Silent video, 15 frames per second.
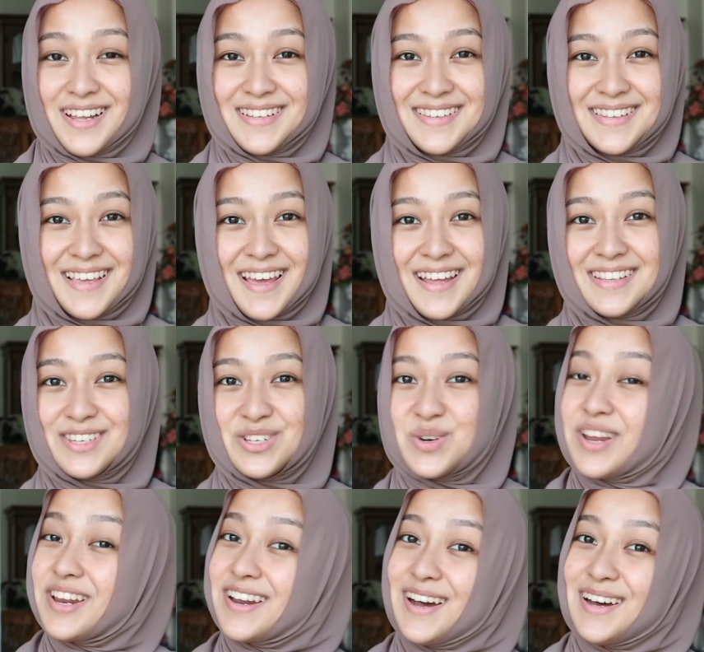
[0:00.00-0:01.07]
Let's get
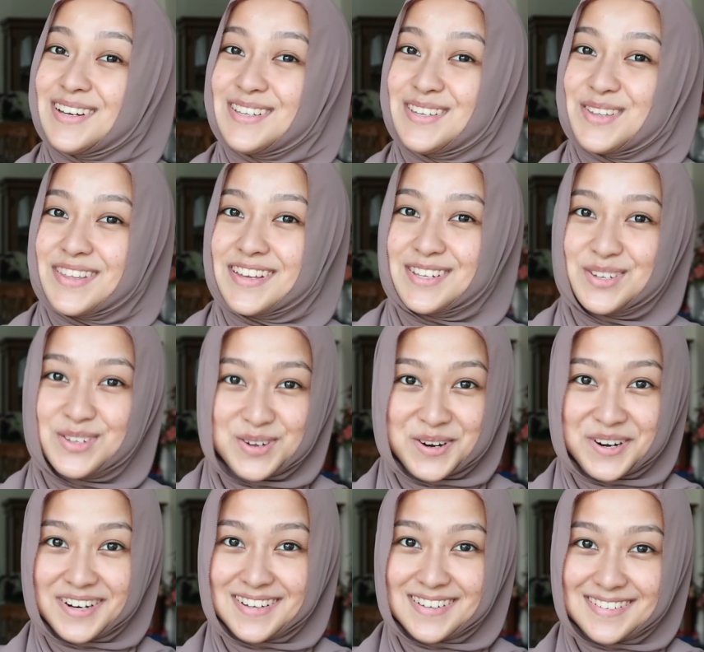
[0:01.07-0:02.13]
straight on to the
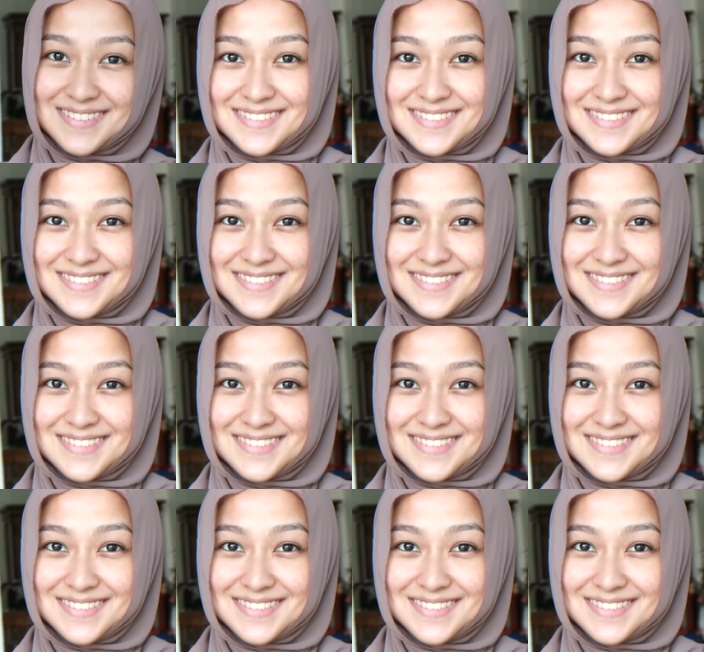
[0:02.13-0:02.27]
tutorial.